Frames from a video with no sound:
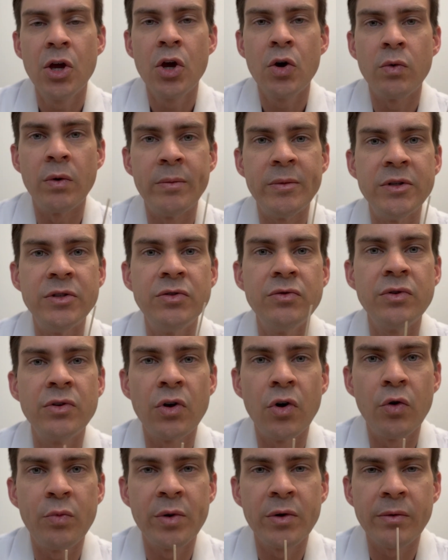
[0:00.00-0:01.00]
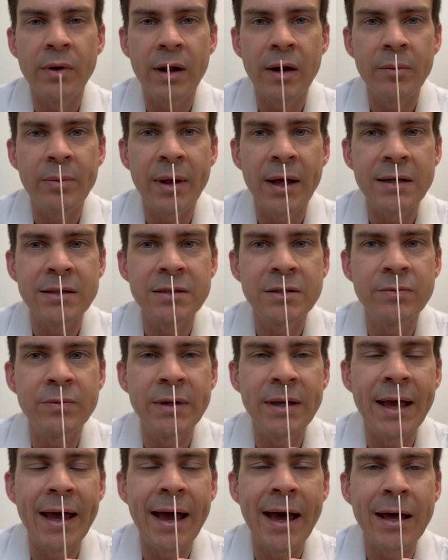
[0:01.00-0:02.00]
When we do an open rhinoplasty,
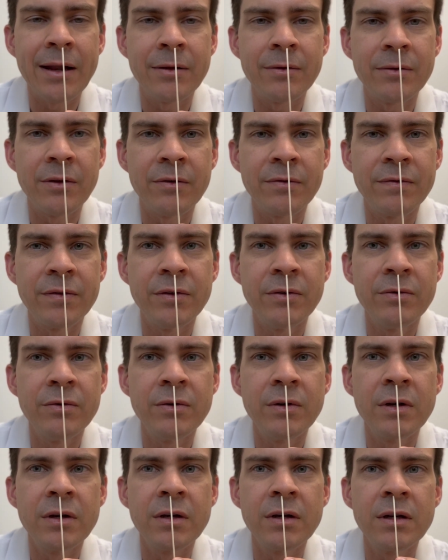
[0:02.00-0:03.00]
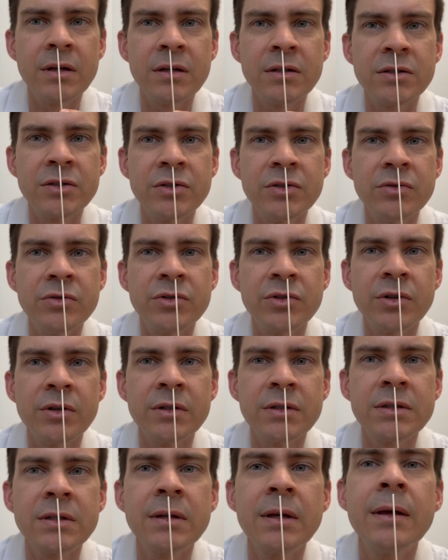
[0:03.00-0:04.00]
we add a few
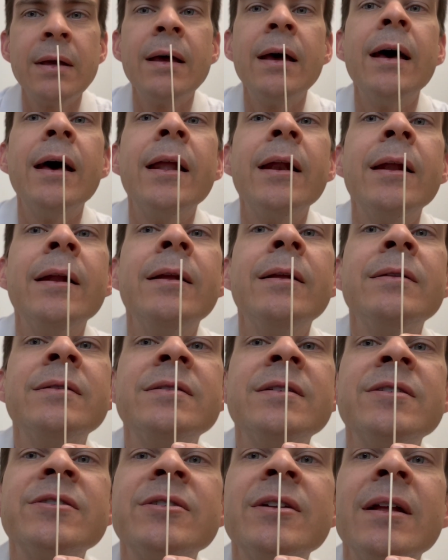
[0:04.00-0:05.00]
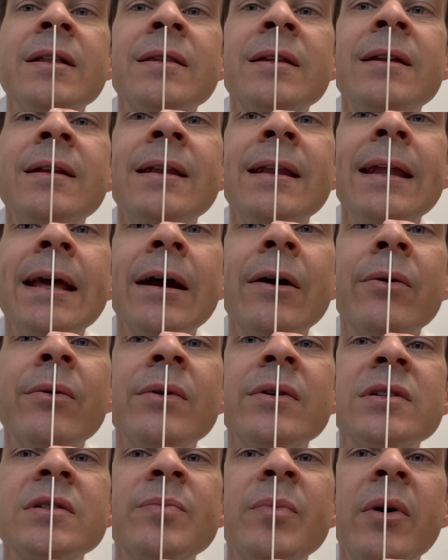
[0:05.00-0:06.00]
sutures and an incision at the
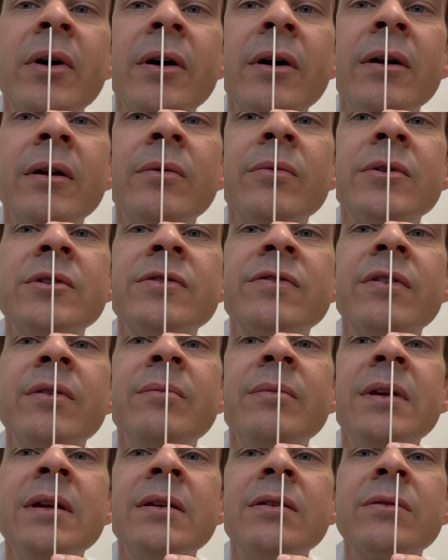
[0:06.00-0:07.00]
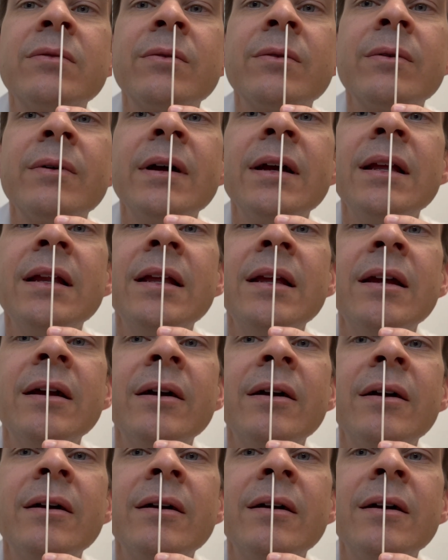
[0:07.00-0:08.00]
narrowest part, which for me is right
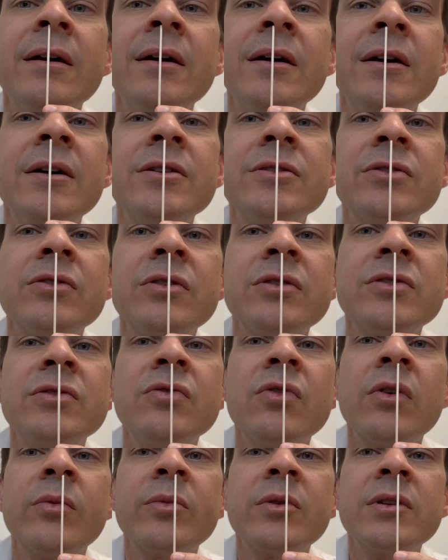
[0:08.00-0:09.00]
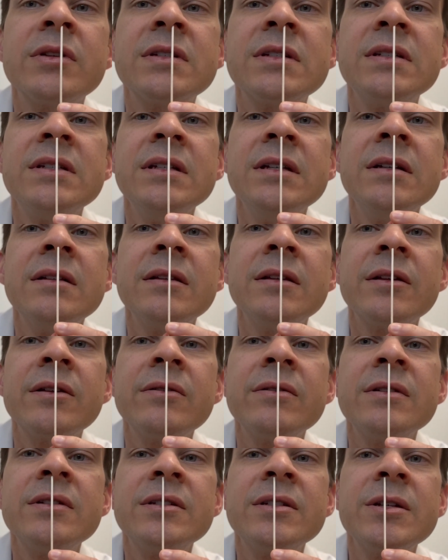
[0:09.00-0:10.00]
here. So it's normal to see a
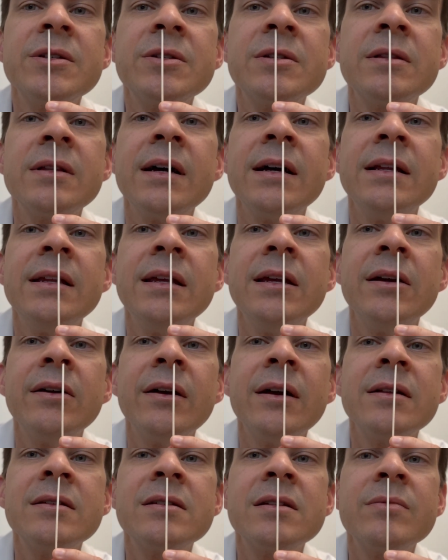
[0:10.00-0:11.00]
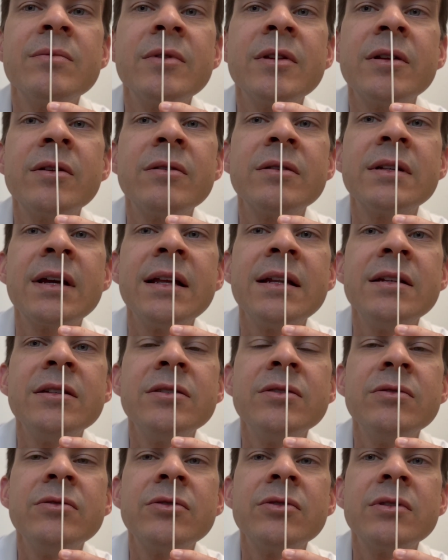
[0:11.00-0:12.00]
little incision line here and some little tiny
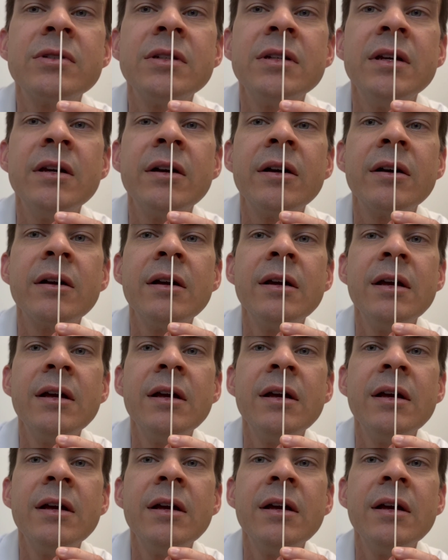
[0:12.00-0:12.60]
sutures here.